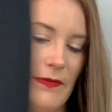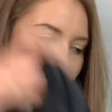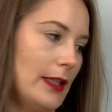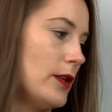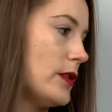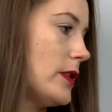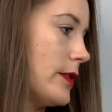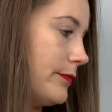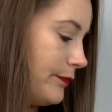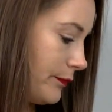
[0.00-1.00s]
to find those.
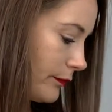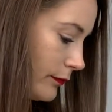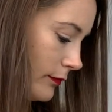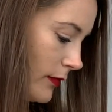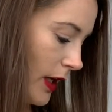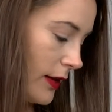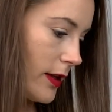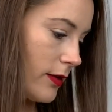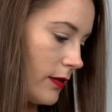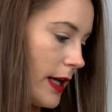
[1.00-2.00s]
And
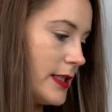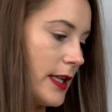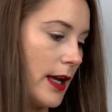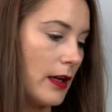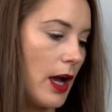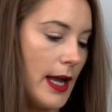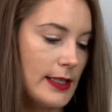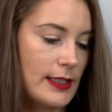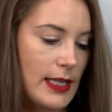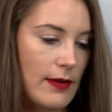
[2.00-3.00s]
then the last thing I got
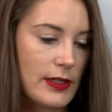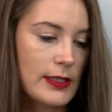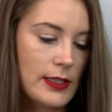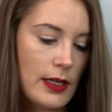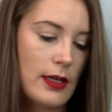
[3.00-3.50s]
at Savers,